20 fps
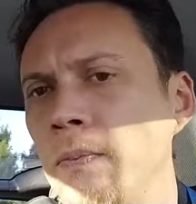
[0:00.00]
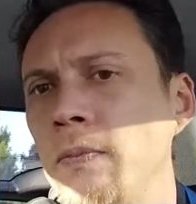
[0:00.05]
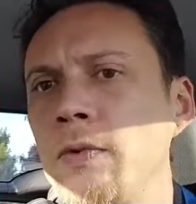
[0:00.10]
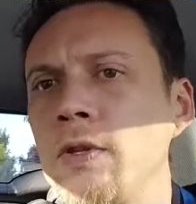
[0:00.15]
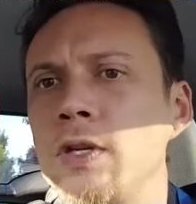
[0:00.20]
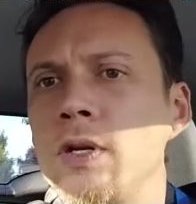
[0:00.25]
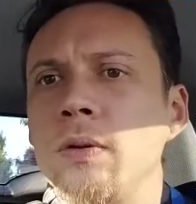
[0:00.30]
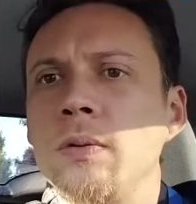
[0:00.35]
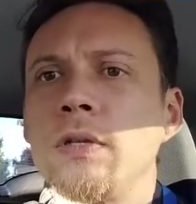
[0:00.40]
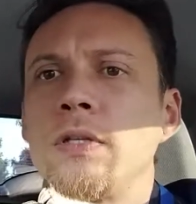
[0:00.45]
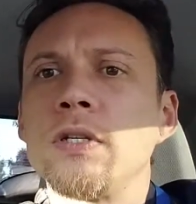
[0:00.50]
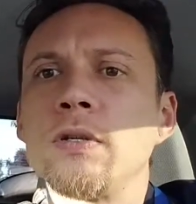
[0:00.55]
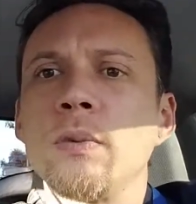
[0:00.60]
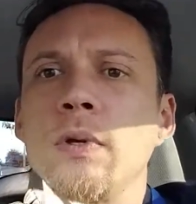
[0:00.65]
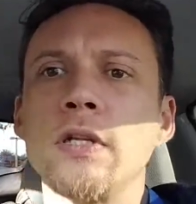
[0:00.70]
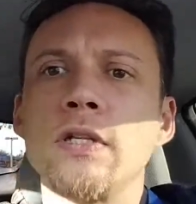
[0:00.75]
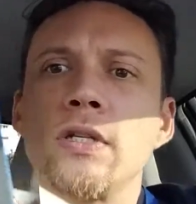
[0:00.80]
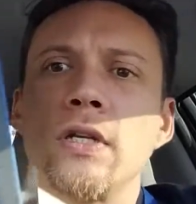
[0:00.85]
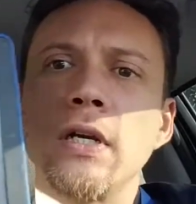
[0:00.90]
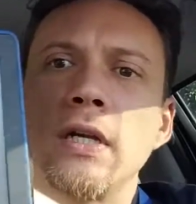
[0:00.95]
So this is
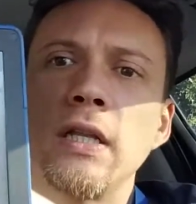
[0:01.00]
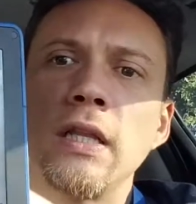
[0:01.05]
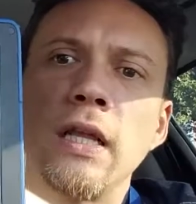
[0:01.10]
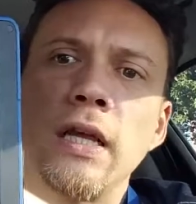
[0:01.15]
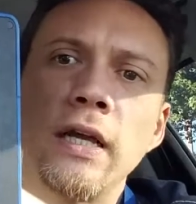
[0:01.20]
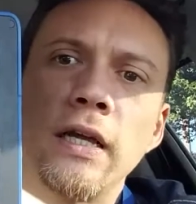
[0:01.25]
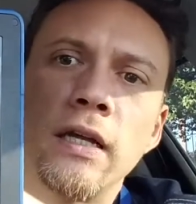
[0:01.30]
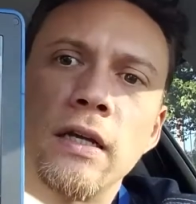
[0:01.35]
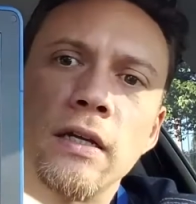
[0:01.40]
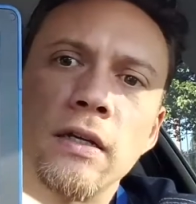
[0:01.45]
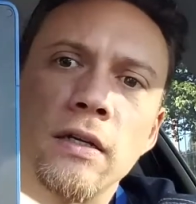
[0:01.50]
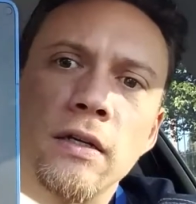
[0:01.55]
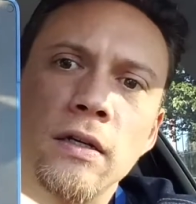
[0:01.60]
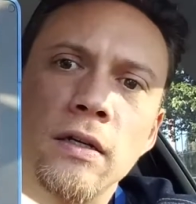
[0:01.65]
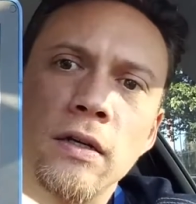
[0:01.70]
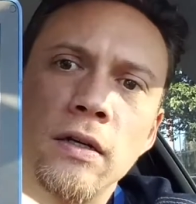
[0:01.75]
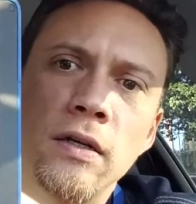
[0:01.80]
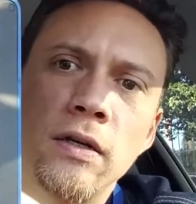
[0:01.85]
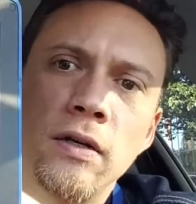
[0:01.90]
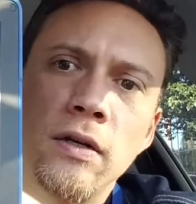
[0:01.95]
what it's looking like.
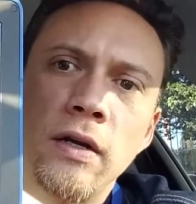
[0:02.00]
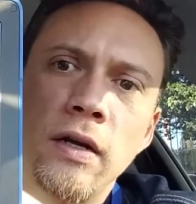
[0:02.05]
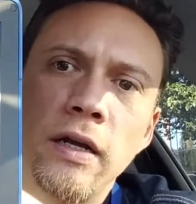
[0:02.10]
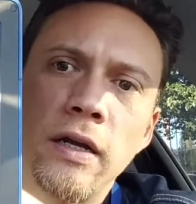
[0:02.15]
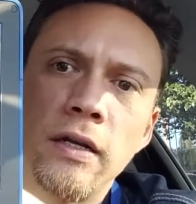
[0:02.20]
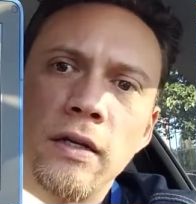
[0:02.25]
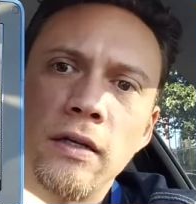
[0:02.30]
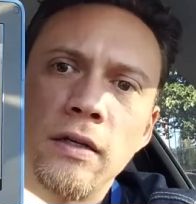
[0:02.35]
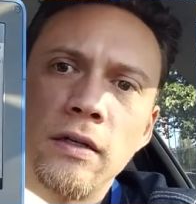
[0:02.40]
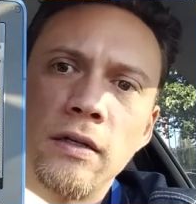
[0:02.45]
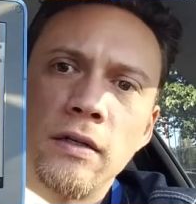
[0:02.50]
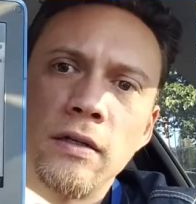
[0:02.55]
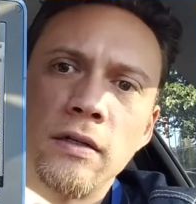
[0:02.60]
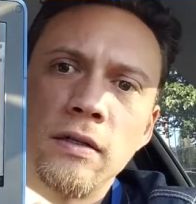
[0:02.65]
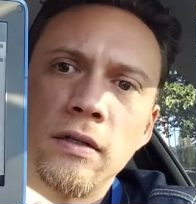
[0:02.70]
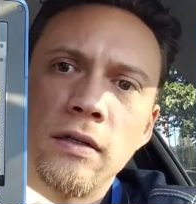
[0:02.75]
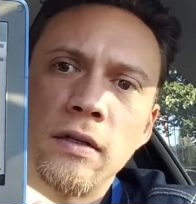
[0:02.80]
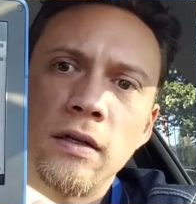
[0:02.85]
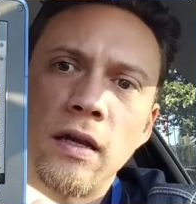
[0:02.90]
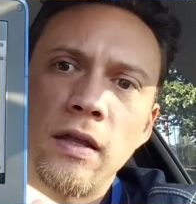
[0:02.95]
All right,
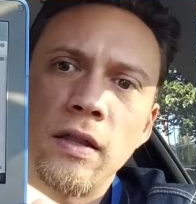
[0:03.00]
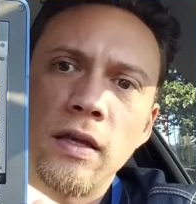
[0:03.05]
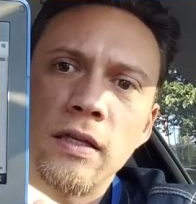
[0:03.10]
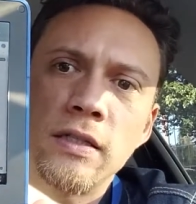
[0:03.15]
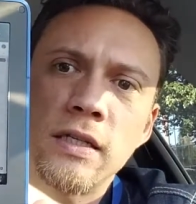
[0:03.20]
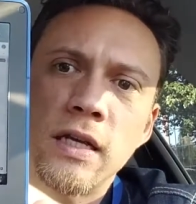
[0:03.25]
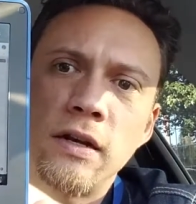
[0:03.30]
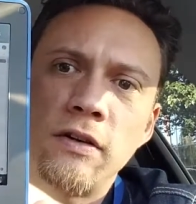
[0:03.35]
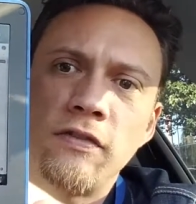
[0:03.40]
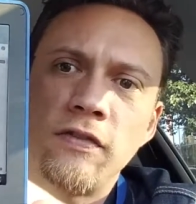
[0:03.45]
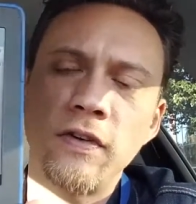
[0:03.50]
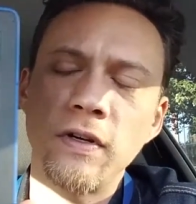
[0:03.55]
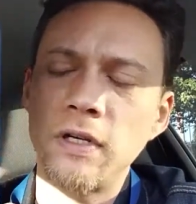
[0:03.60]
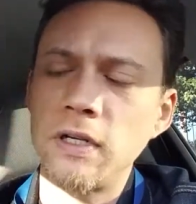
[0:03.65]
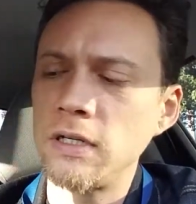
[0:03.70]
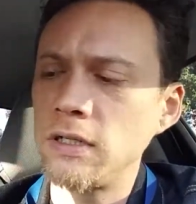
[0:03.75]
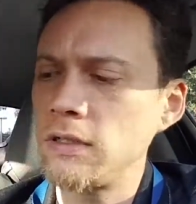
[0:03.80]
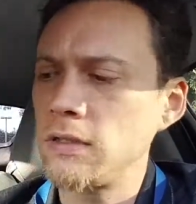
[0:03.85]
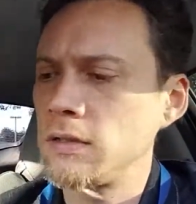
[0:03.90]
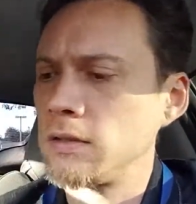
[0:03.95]
I think it's kind of
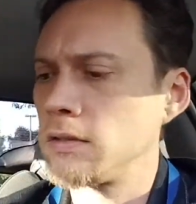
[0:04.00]
fun.